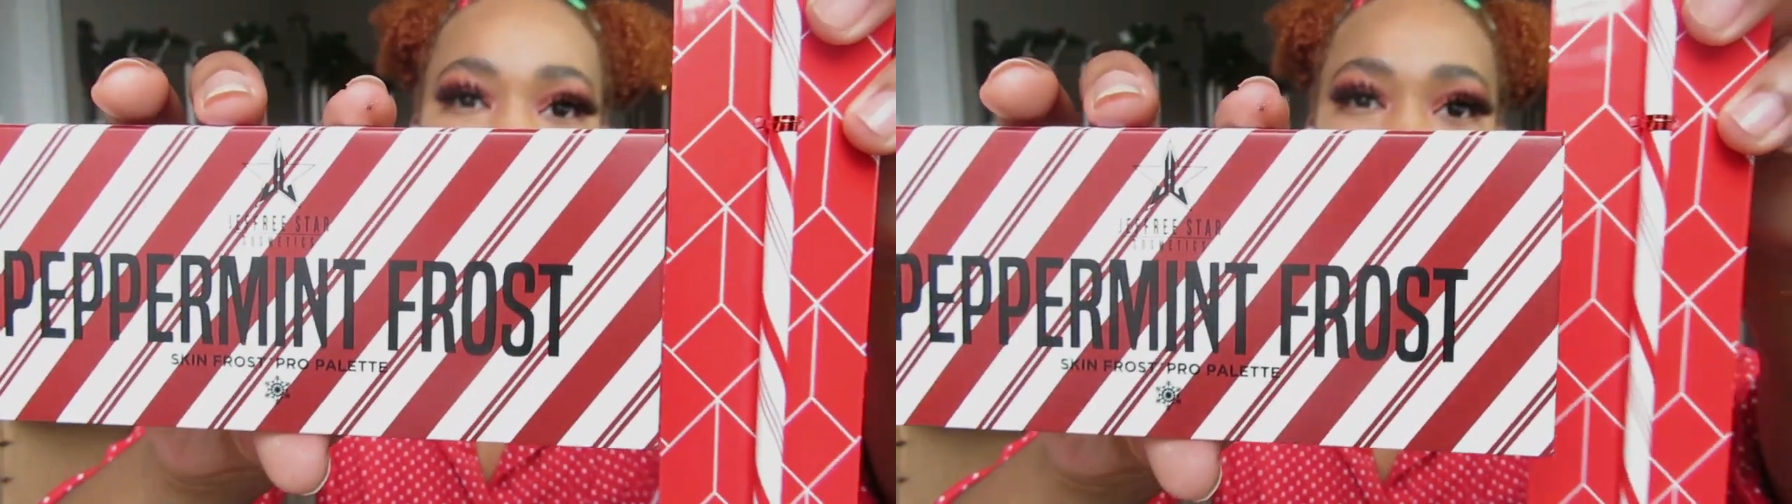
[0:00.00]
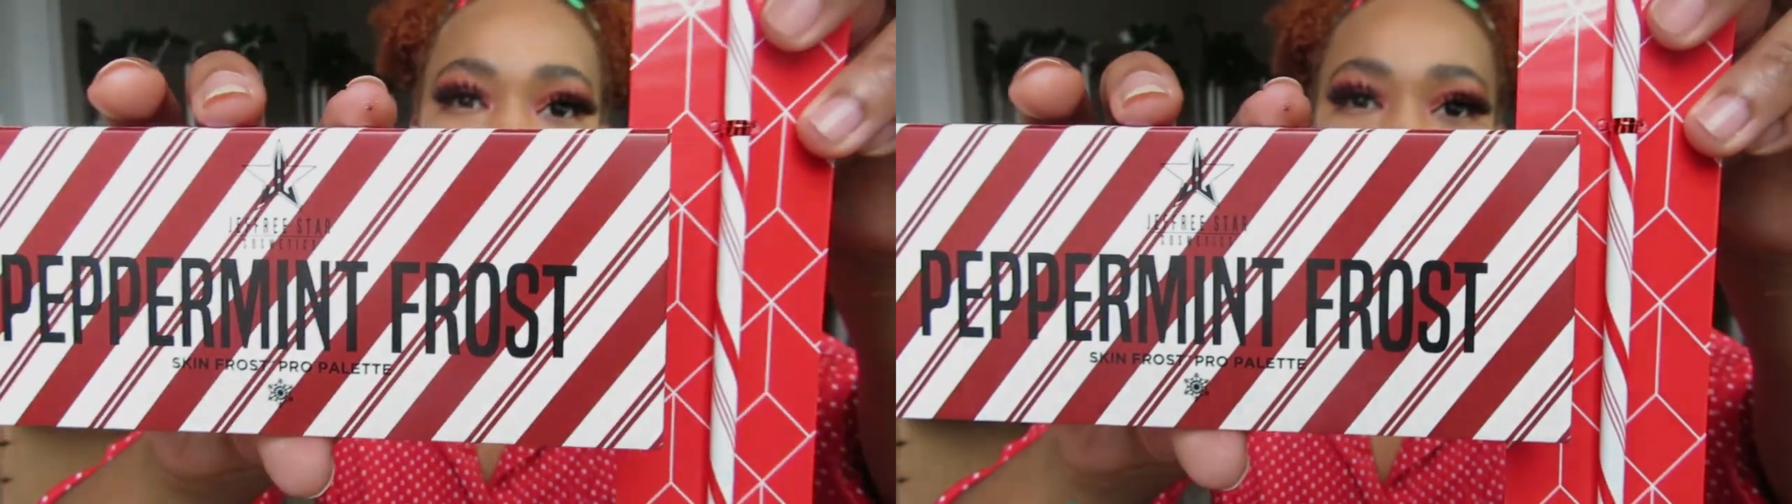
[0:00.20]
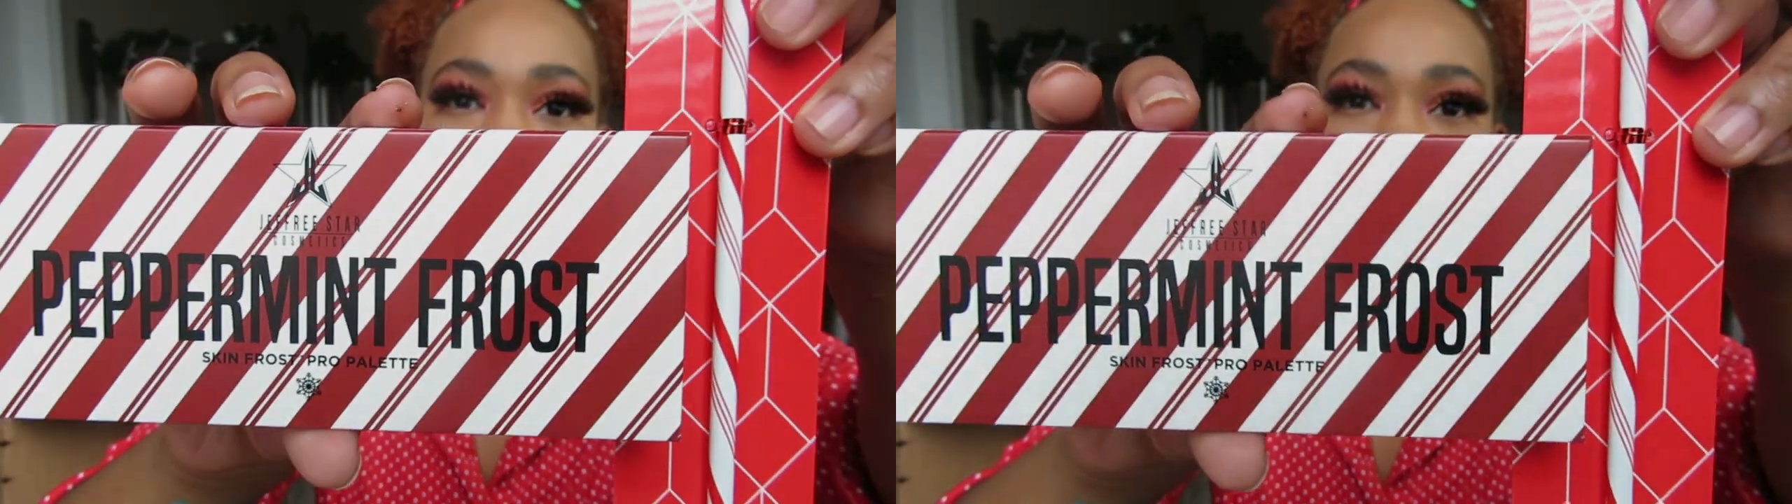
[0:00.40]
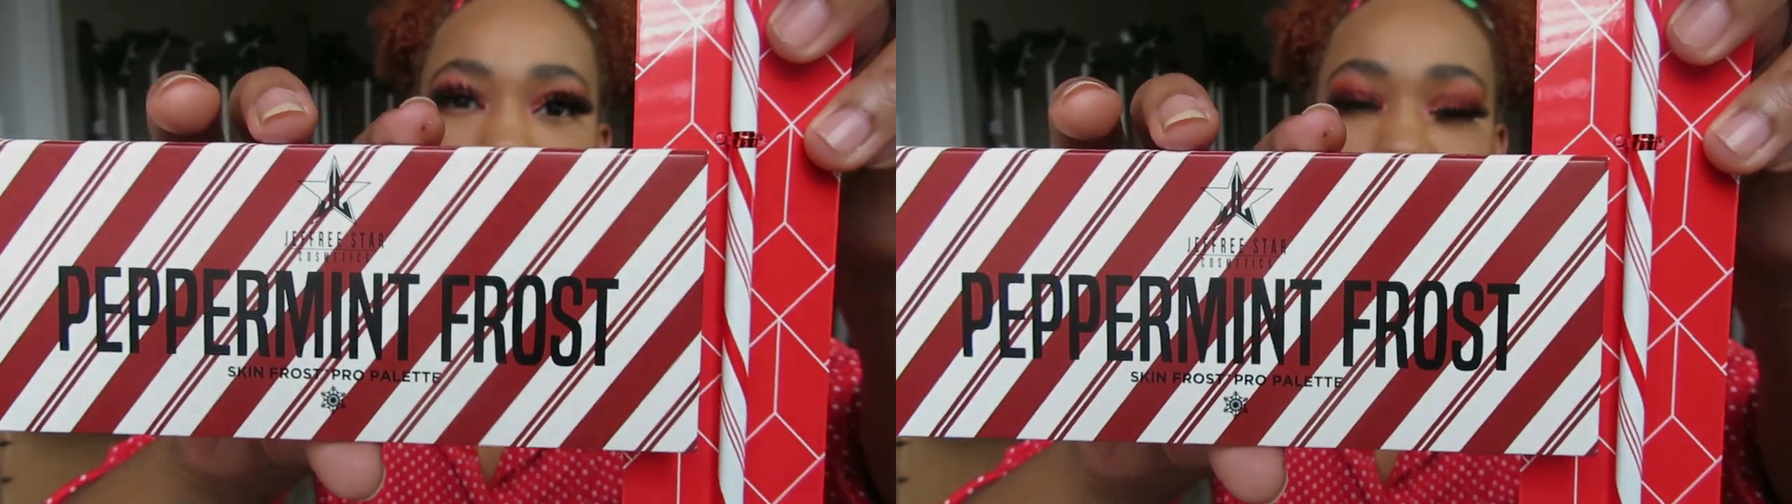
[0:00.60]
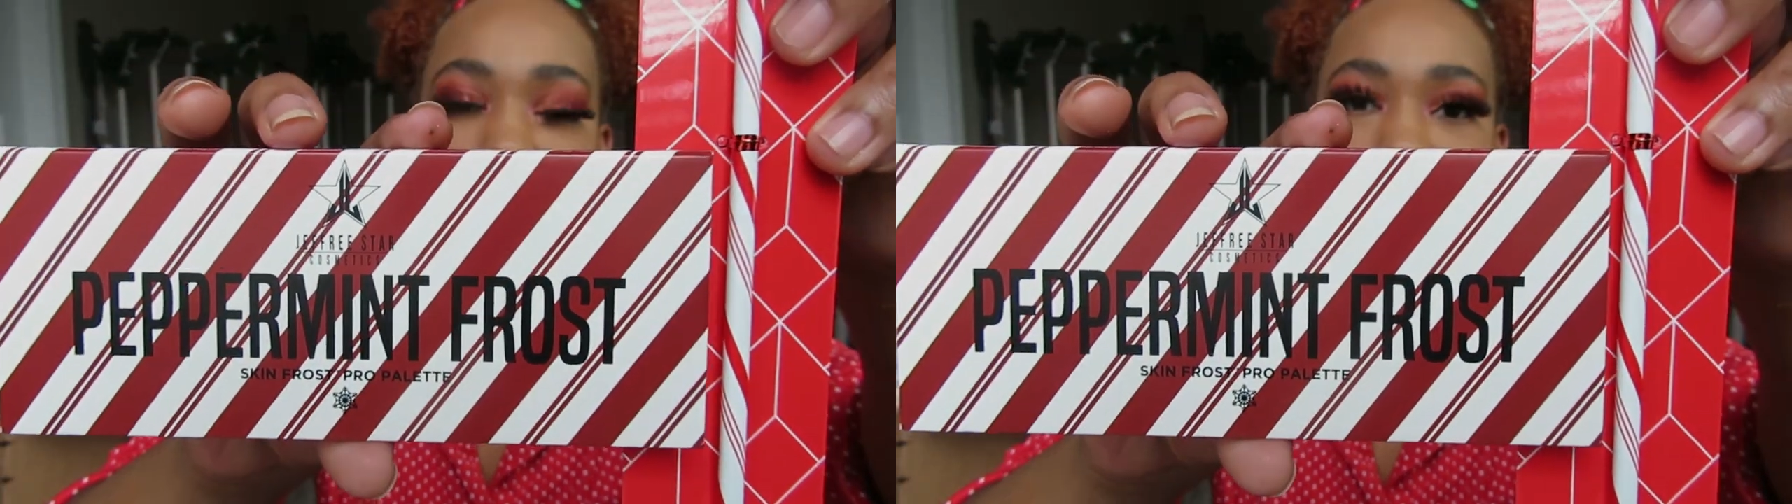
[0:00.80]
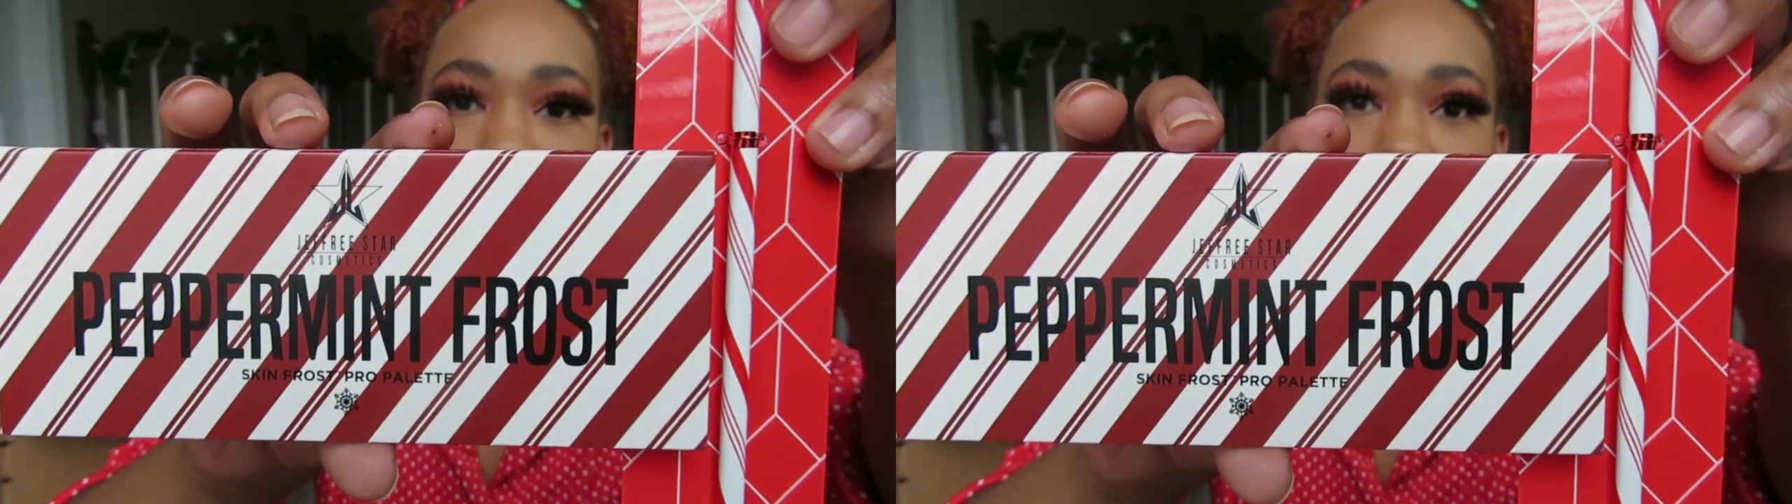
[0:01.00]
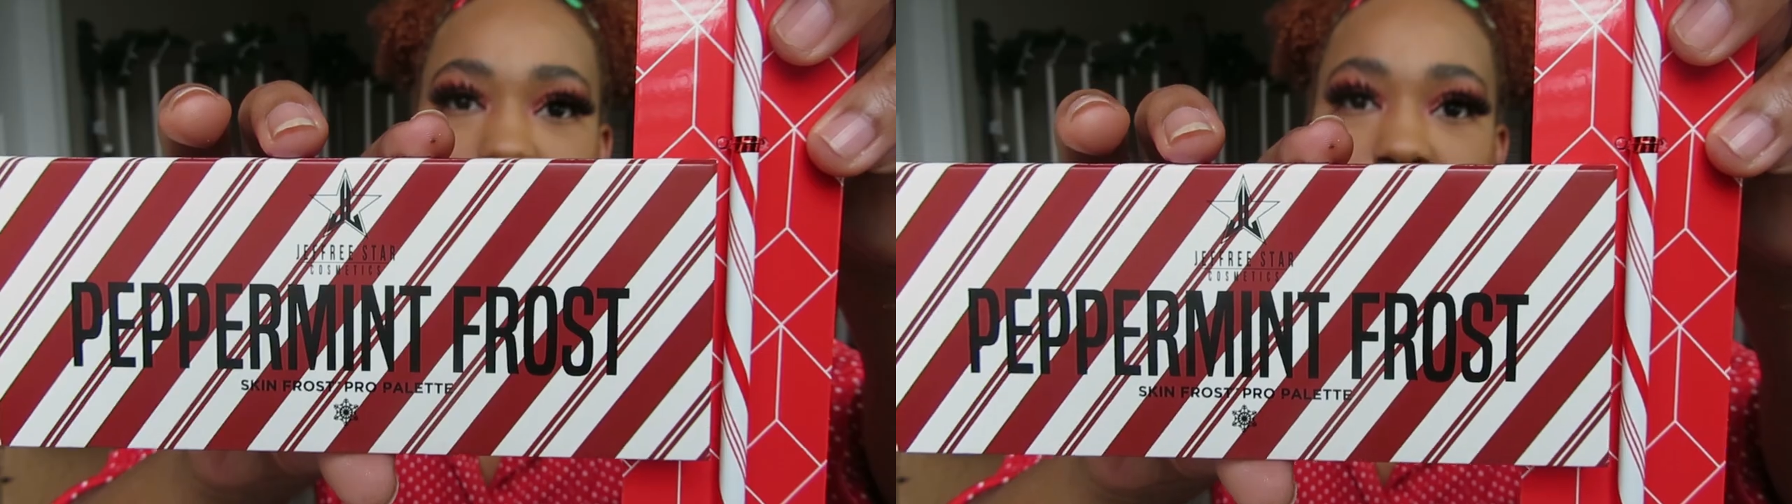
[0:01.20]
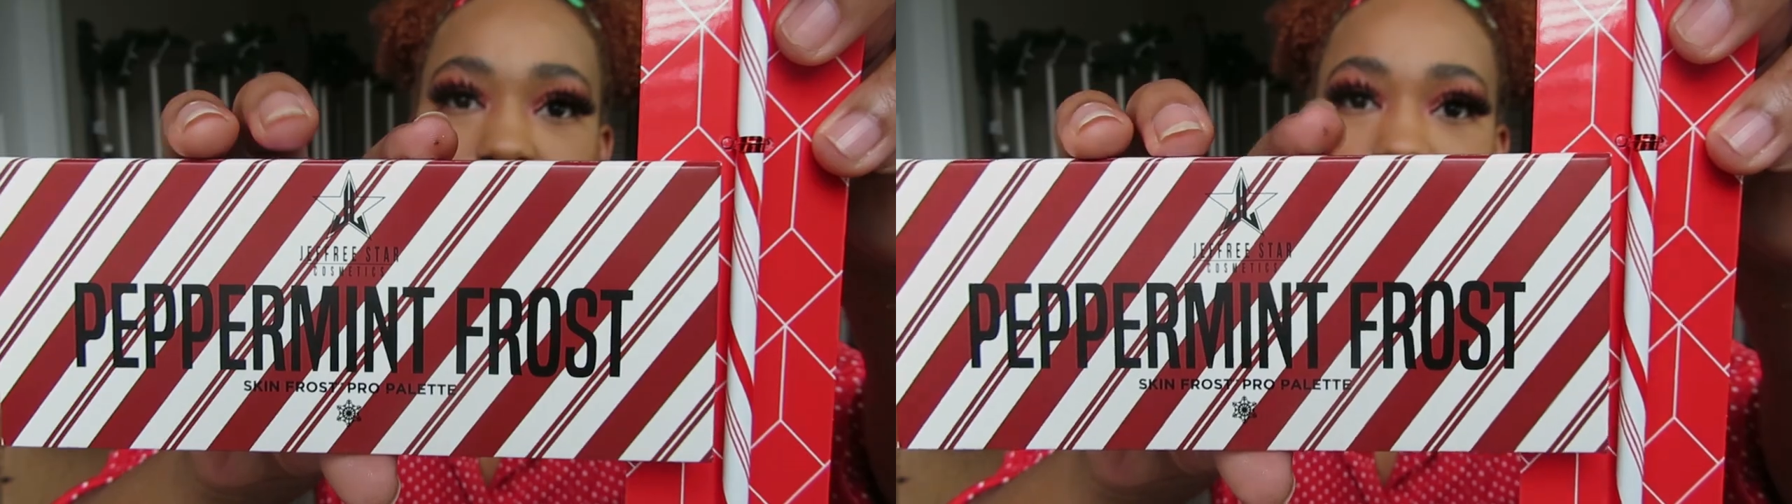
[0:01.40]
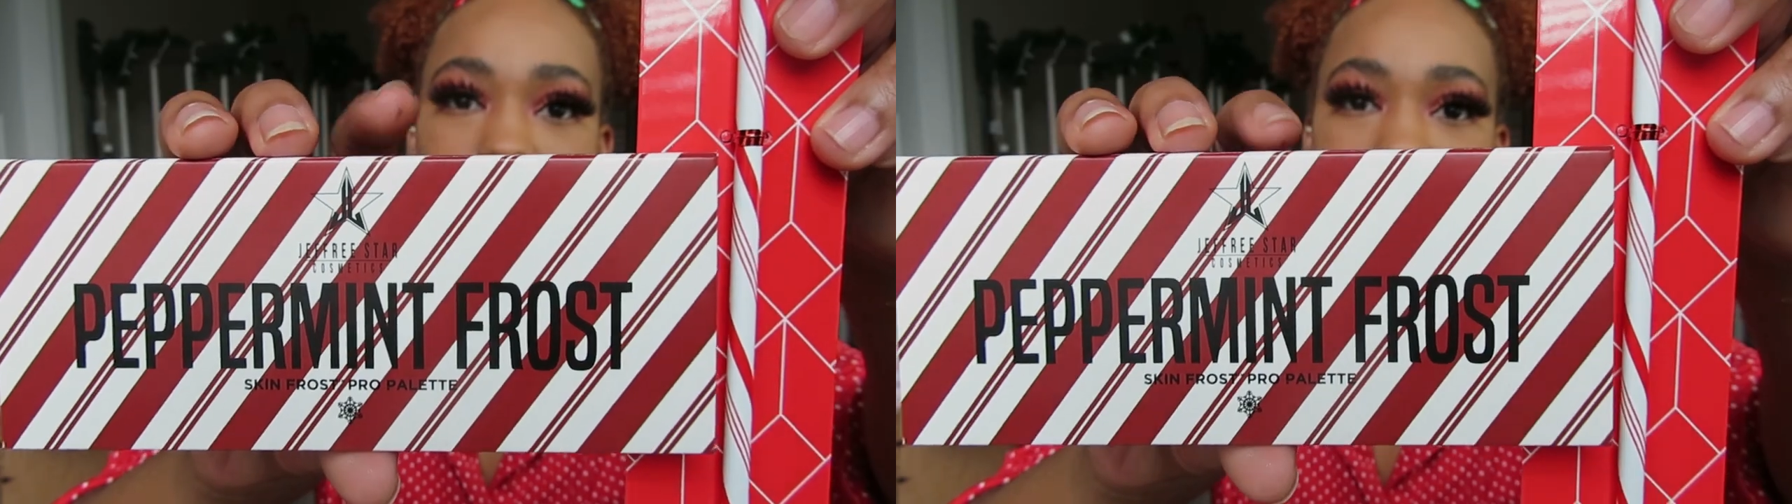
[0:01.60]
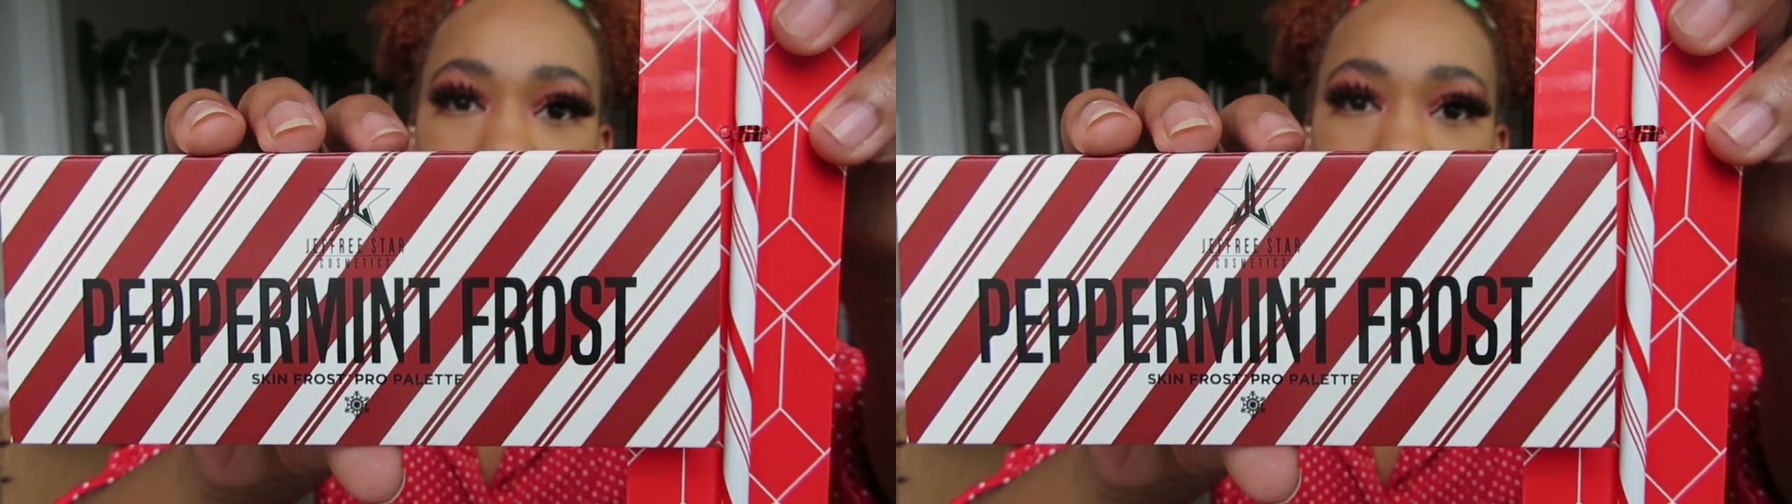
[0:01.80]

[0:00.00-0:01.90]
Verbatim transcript: Here we go. Just